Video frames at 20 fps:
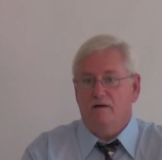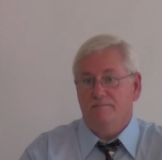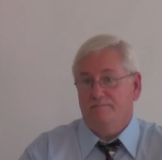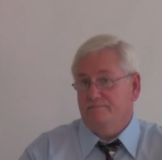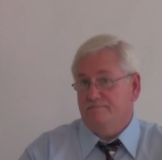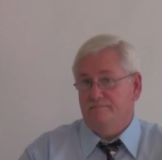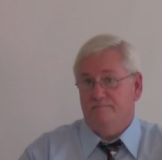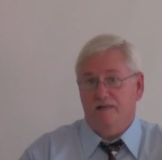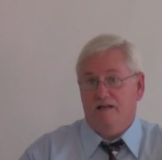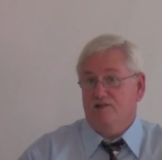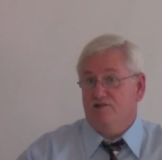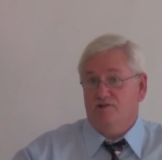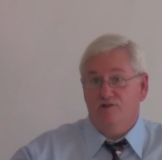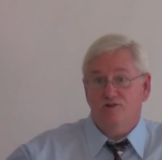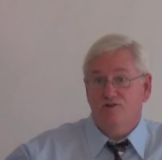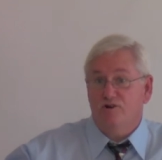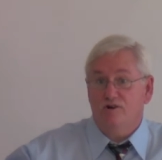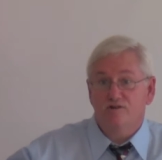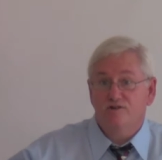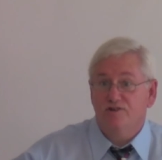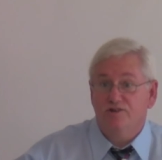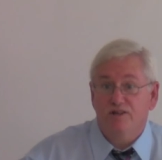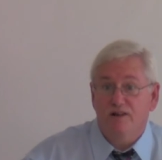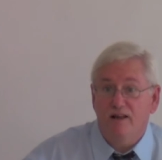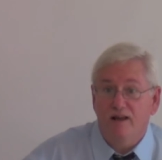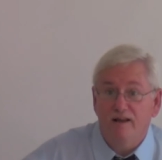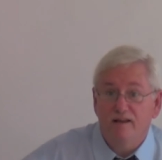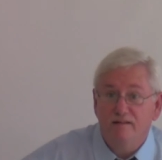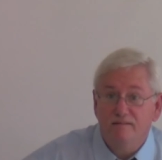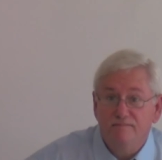Oh, that's the church
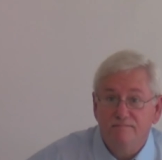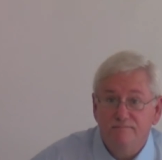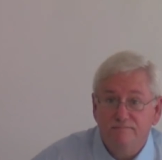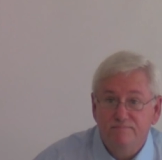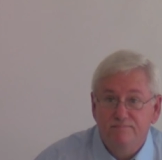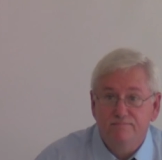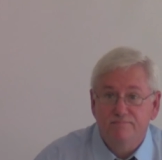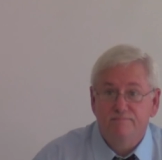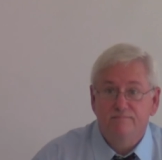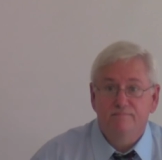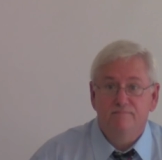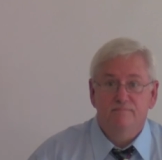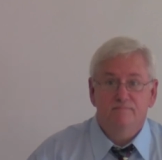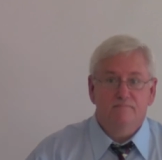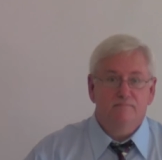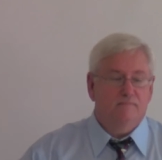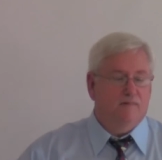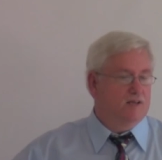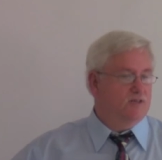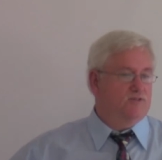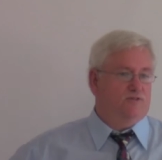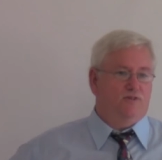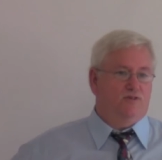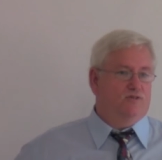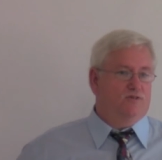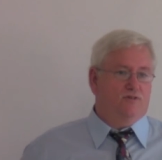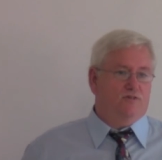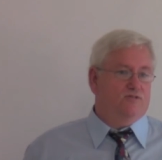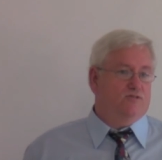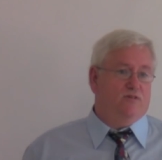today. That's
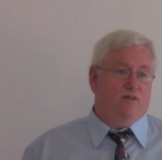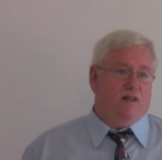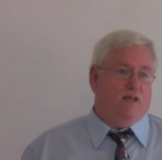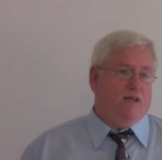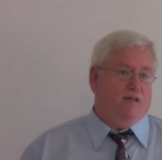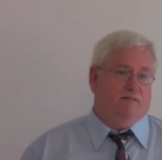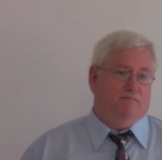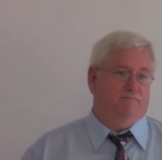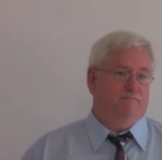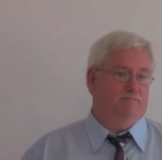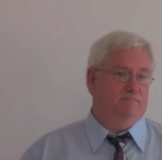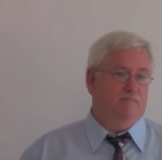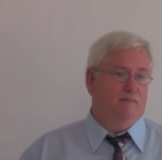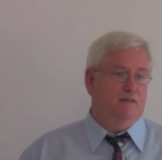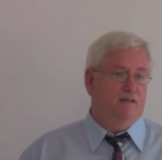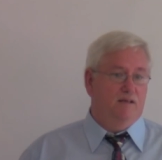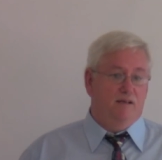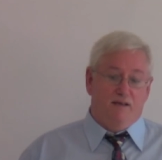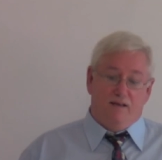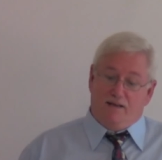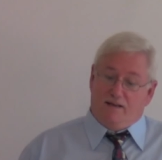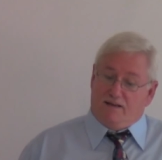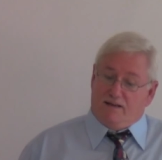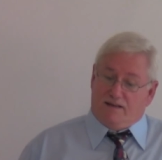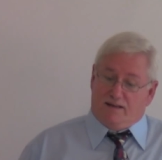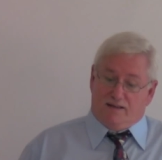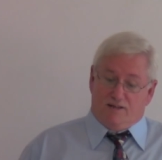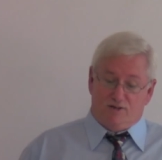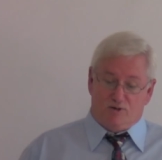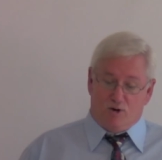the church today.
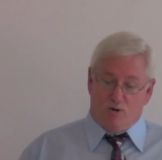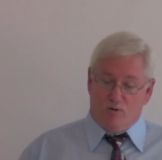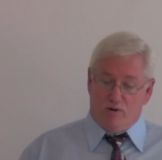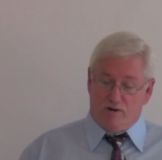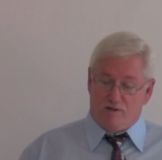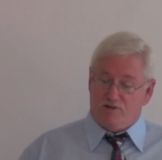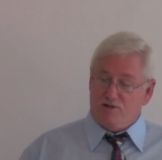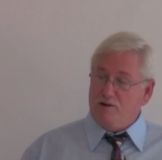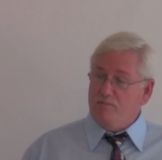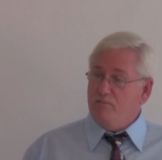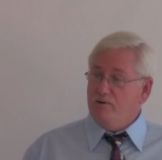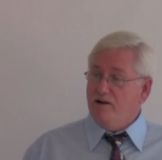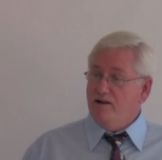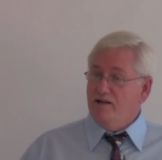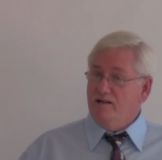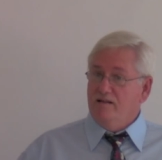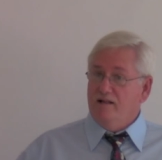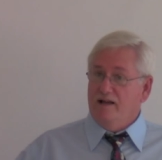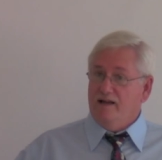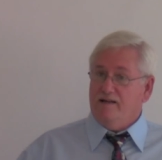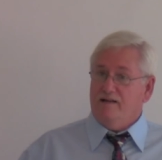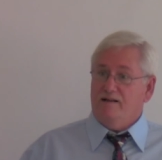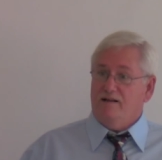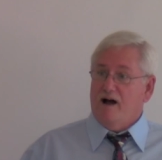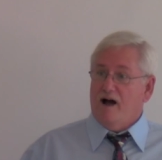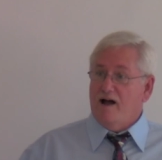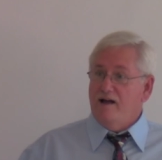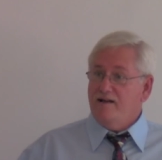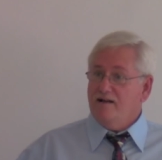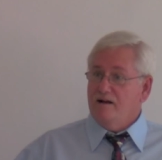So when somebody
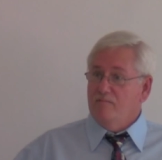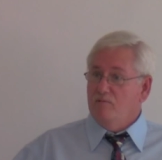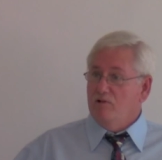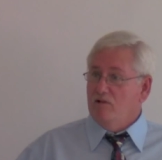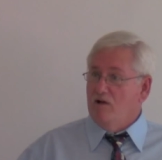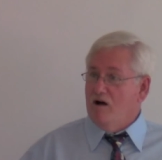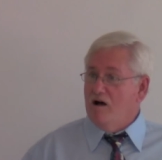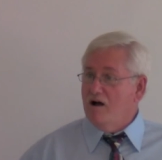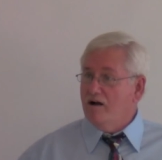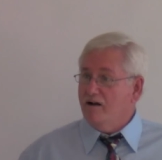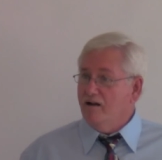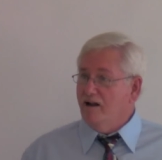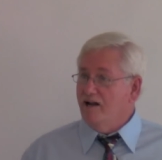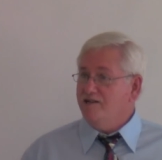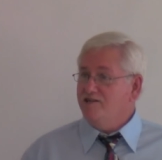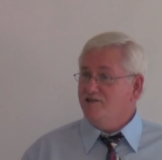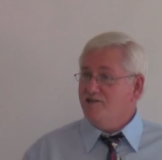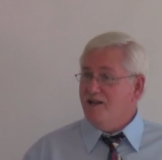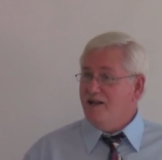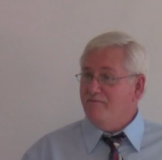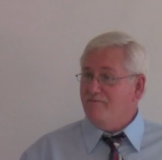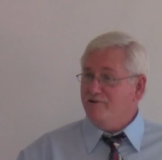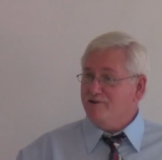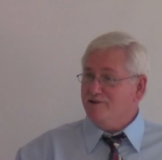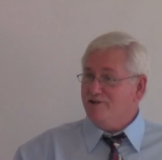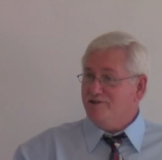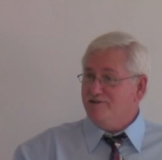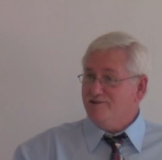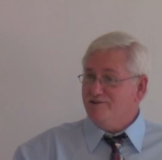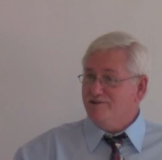like I come along and I stand
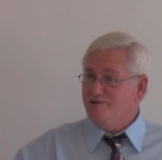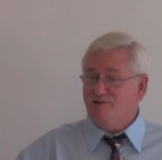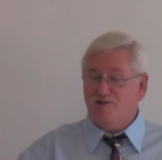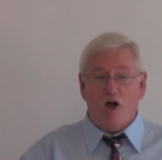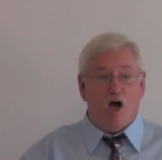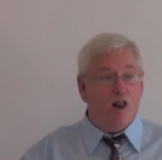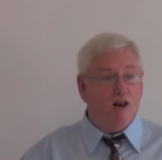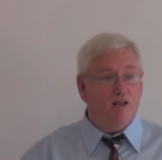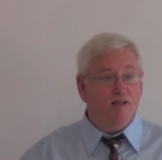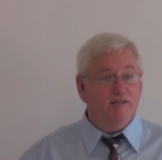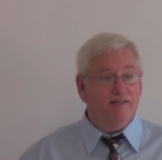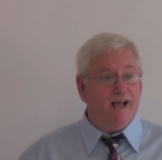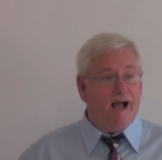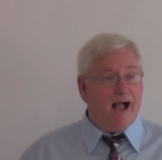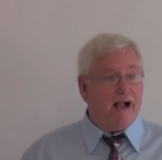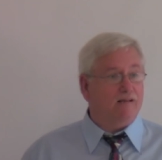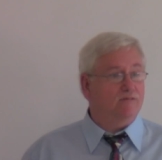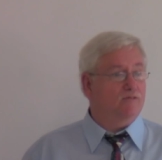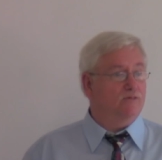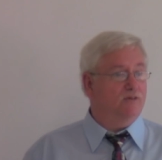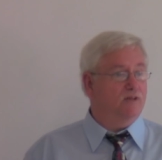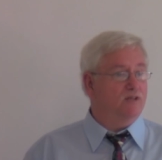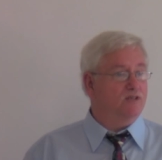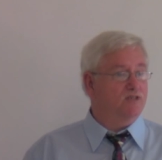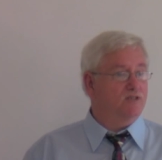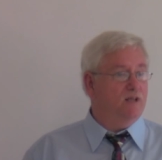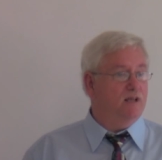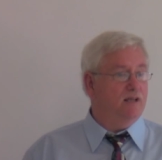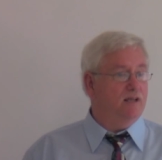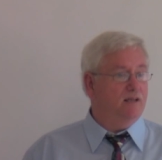for solid doctrine,
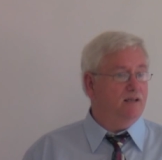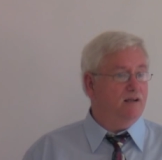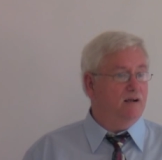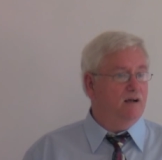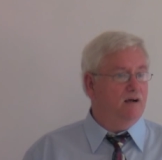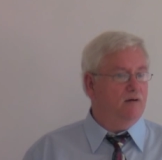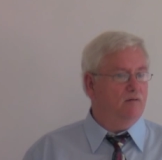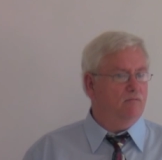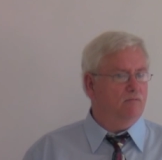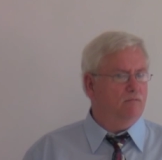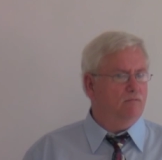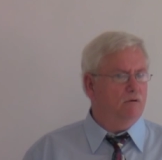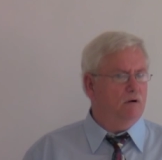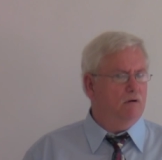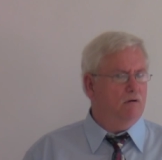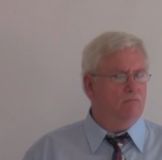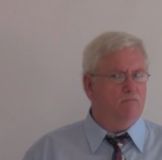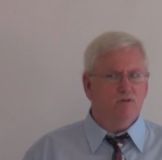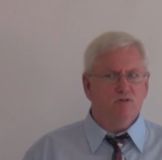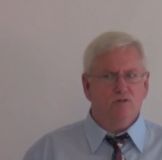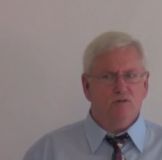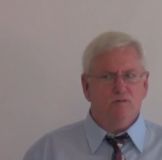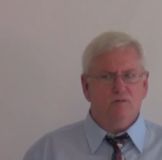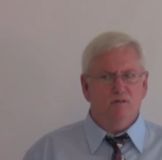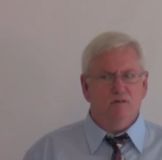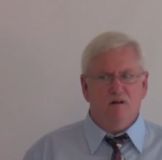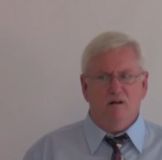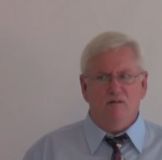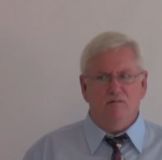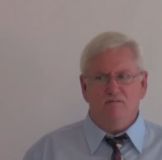it's like, whoa, what's,
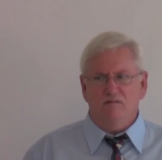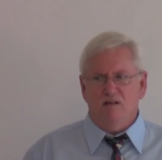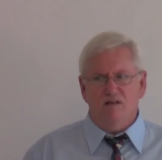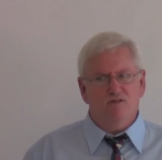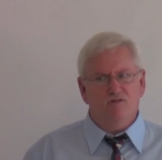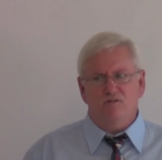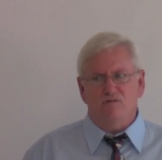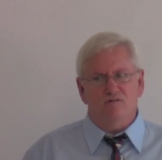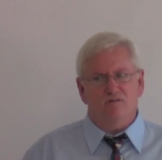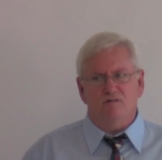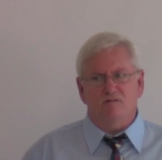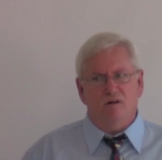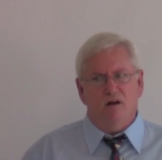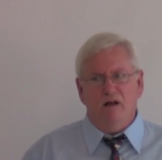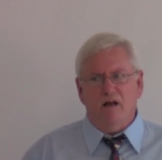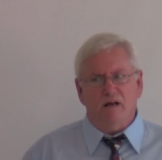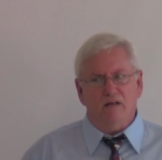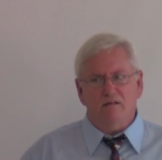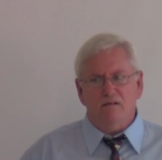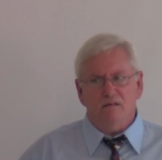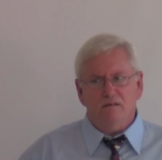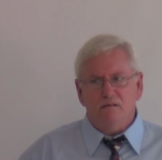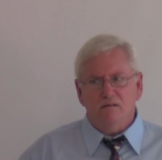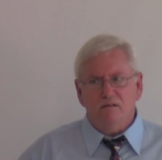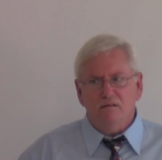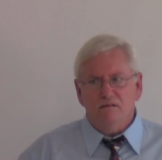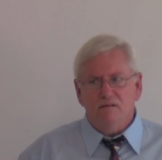you know, he's too strict.